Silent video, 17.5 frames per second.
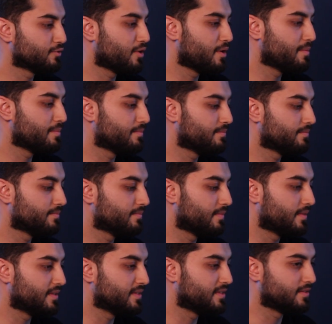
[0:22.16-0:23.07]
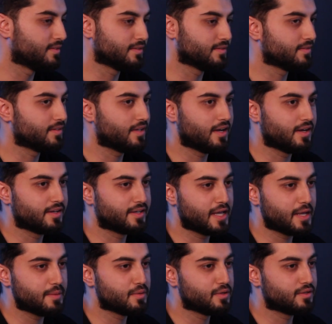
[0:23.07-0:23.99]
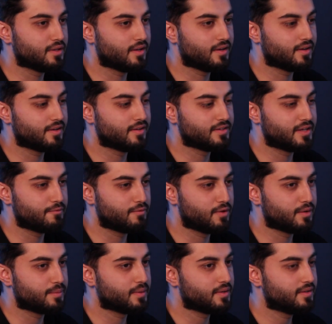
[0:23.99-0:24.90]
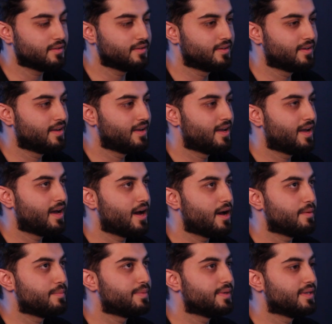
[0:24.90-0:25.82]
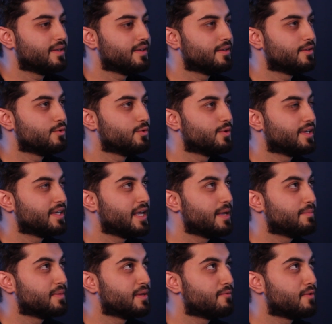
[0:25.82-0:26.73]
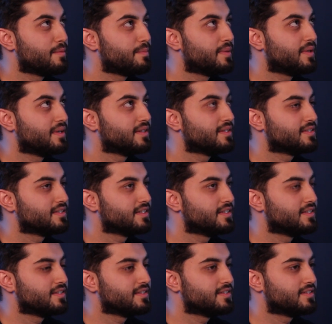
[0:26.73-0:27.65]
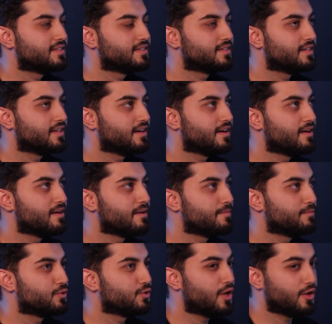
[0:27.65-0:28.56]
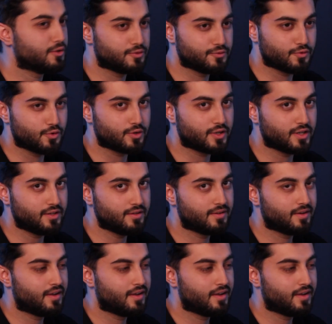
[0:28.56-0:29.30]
I'm a developer. I've been doing game development since 2014.